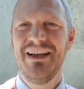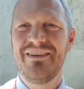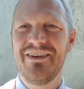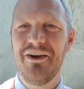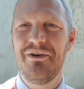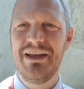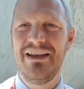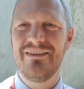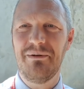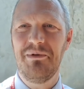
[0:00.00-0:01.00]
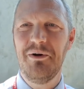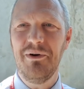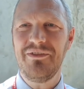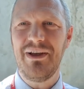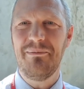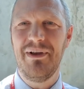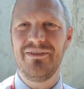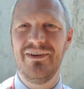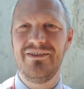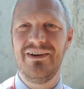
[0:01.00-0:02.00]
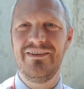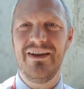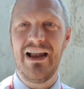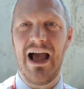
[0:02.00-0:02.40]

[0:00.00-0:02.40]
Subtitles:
So he sent me a WhatsApp message and he said,